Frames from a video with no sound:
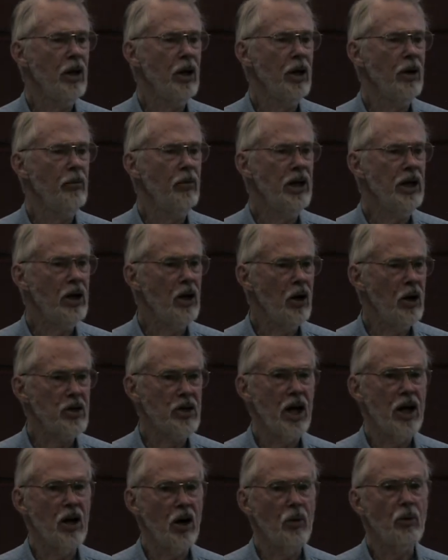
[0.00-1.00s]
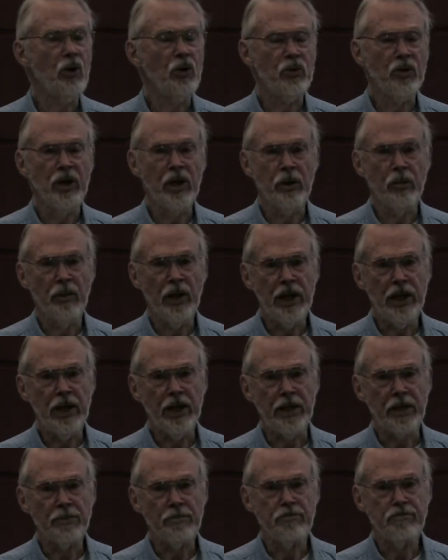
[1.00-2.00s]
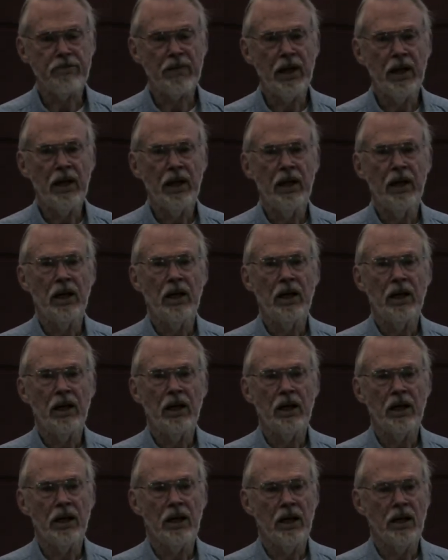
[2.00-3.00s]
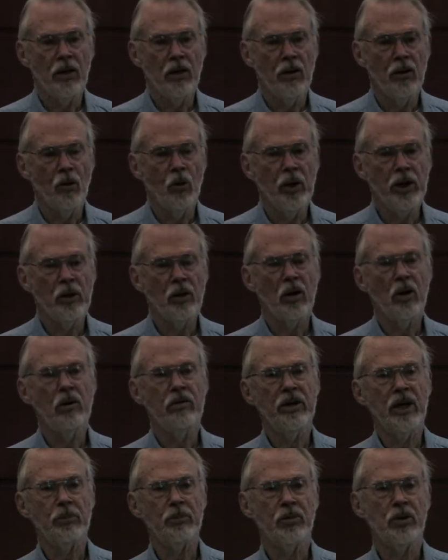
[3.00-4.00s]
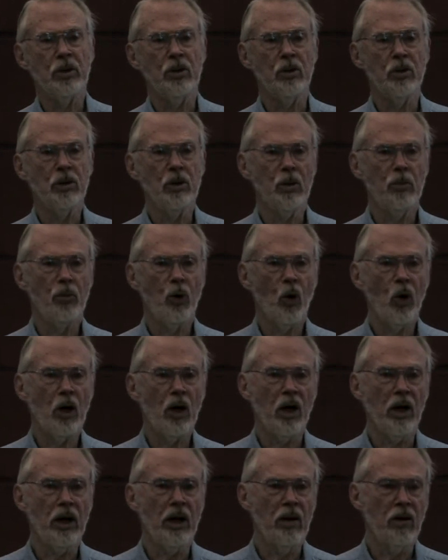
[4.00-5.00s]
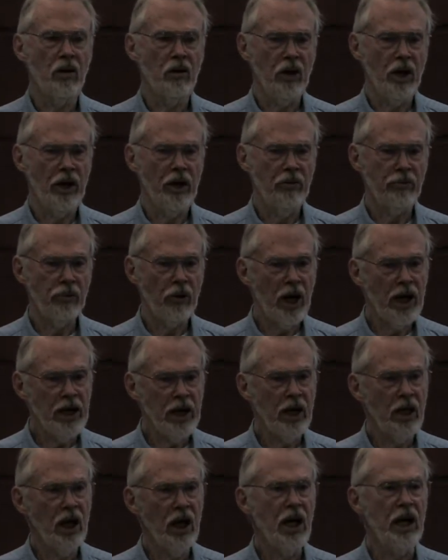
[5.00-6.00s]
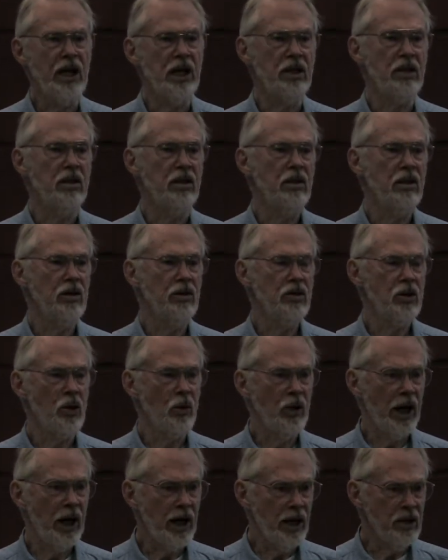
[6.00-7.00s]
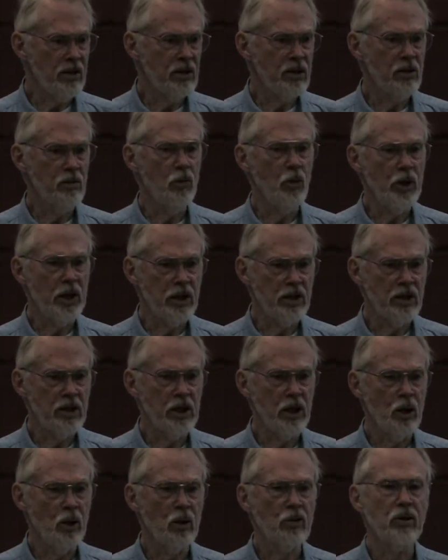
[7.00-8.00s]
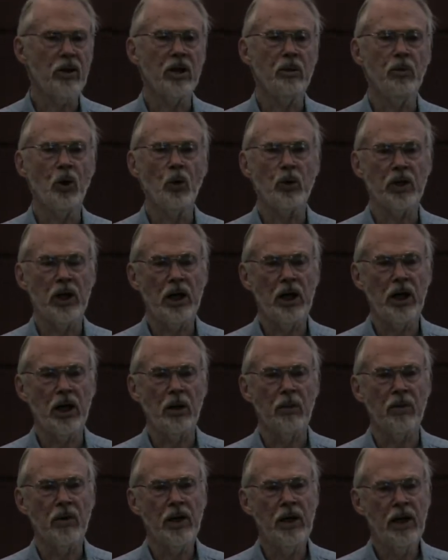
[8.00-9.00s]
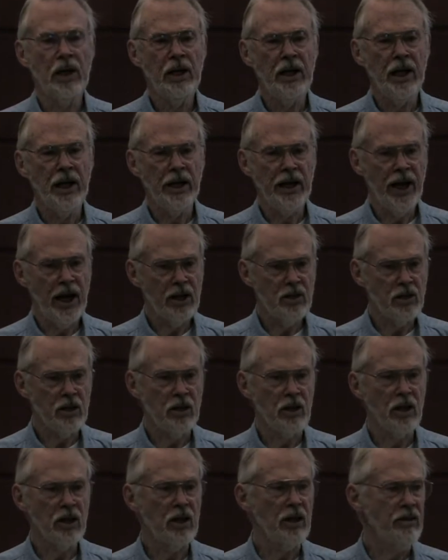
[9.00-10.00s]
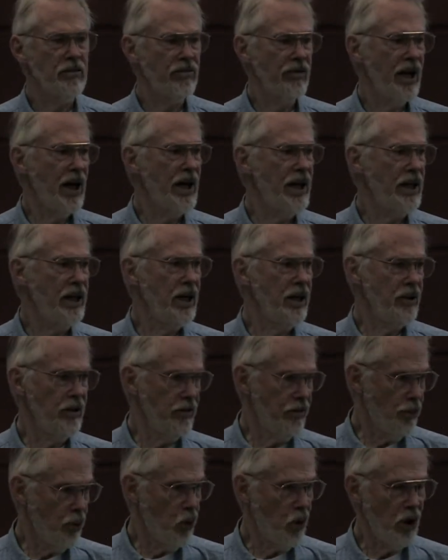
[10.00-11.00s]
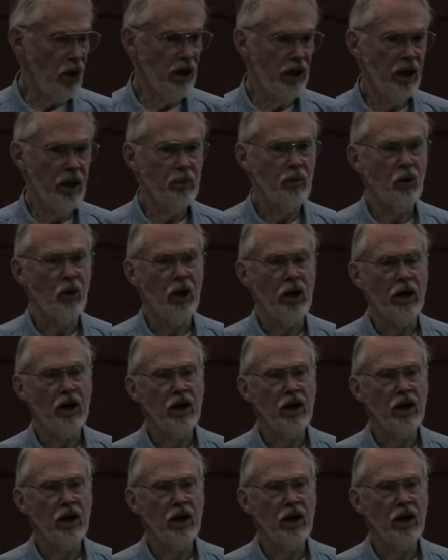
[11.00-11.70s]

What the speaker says: because I almost didn't make it. We drove up to Portland Friday night so that we could stay over in a motel and catch the early flight out of Portland Airport.